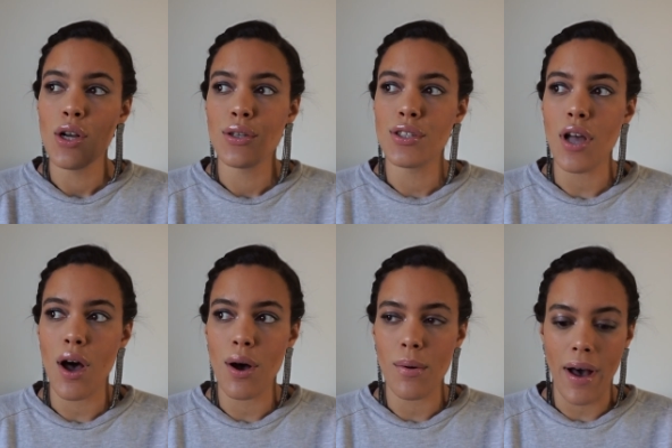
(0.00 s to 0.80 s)

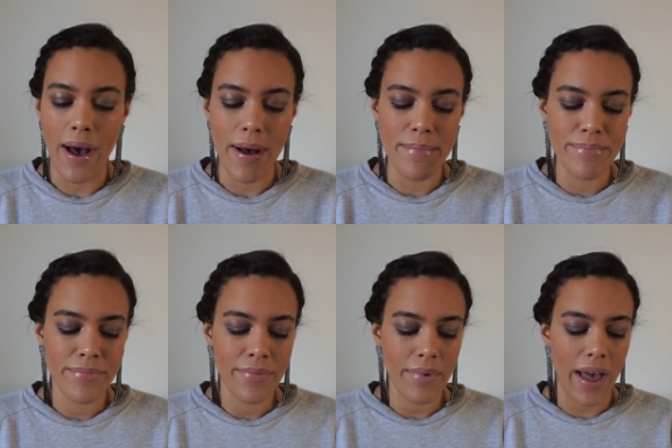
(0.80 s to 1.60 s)
So, um,
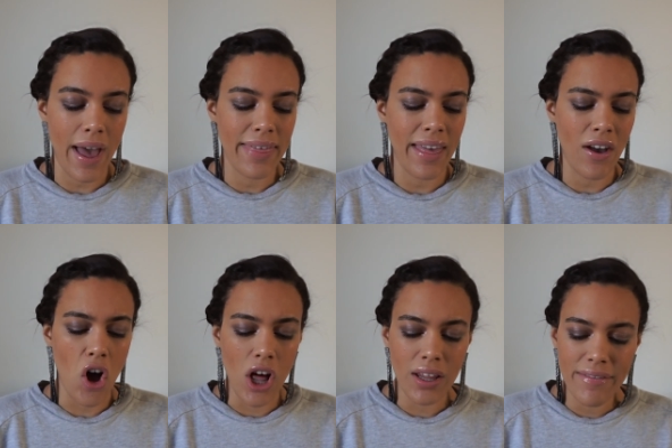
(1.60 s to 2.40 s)
I think
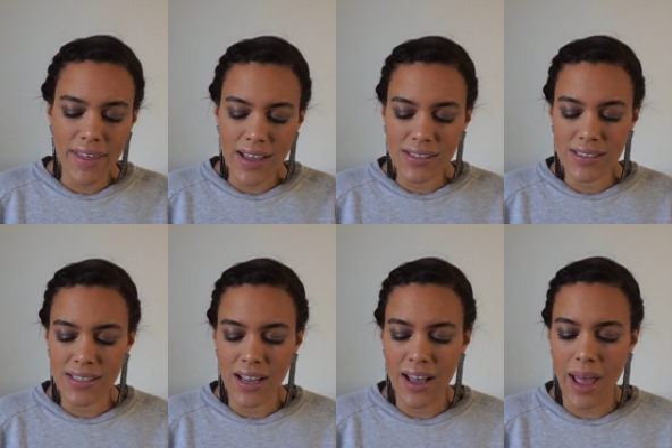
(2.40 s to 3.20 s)
all of
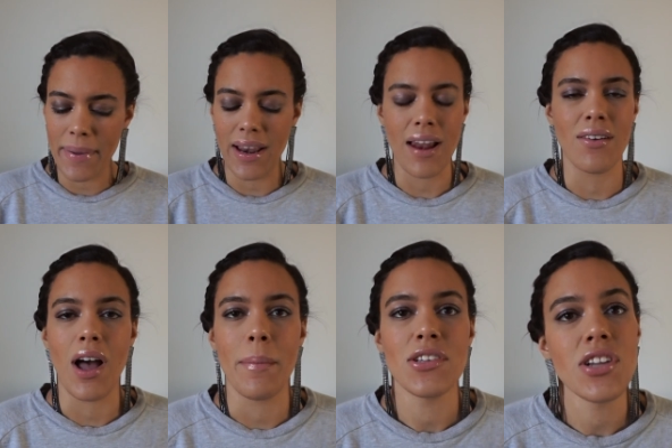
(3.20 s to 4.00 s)
this, I mean, I don't know
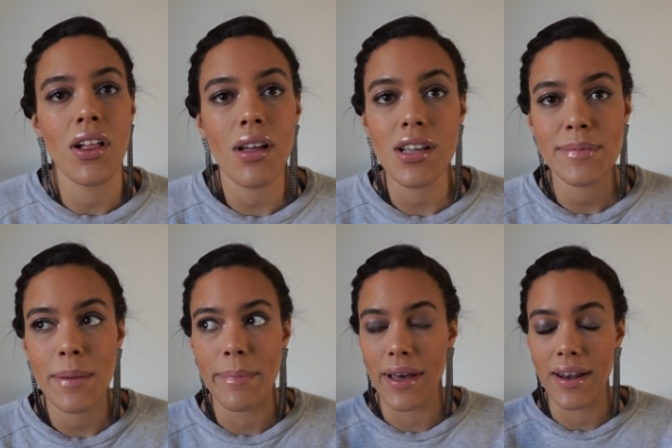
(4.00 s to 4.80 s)
how much it all cost
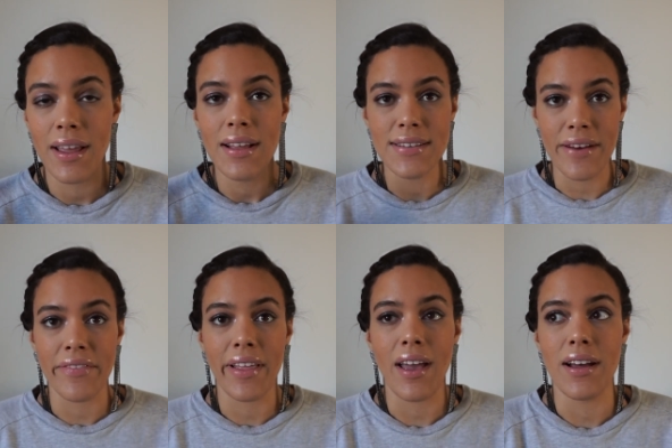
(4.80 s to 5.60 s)
me, but
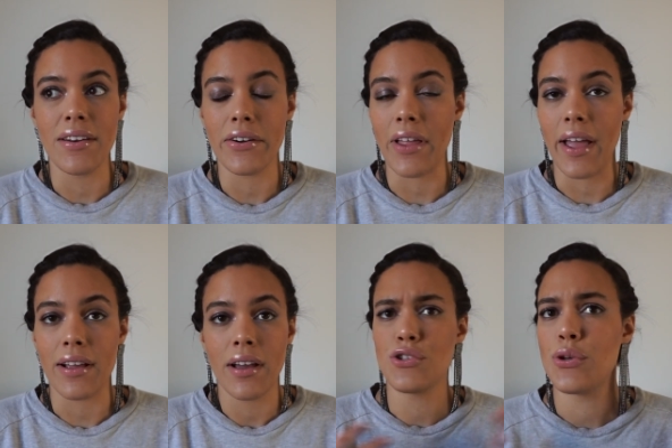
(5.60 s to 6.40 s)
definitely under
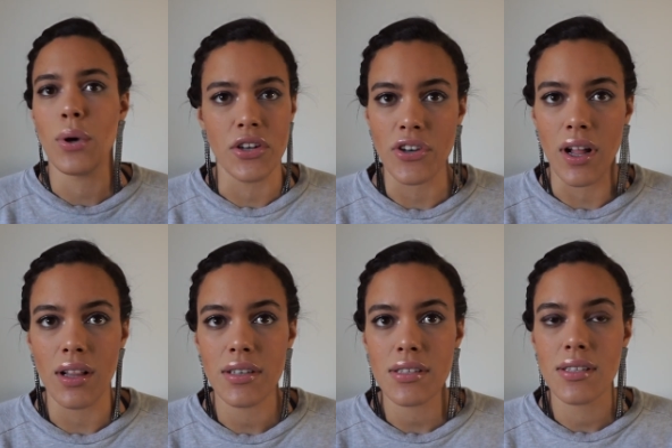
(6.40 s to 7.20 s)
like
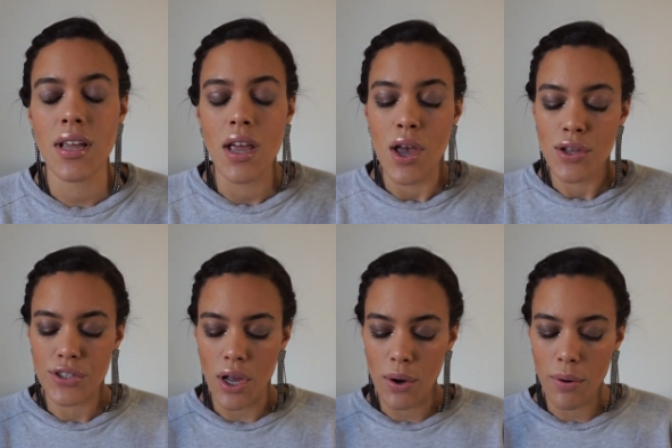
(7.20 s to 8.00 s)
$200.
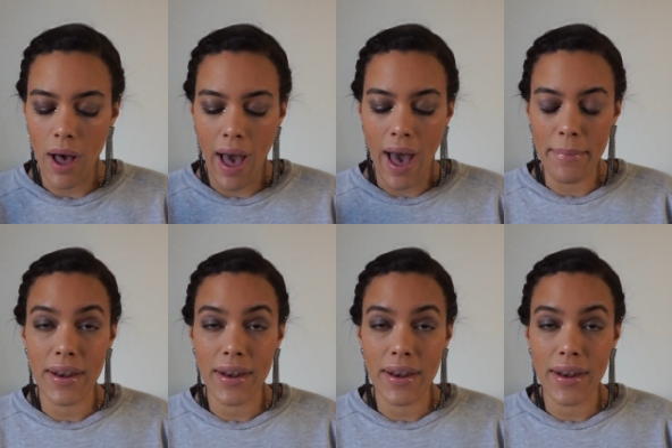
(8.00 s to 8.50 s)
So I'm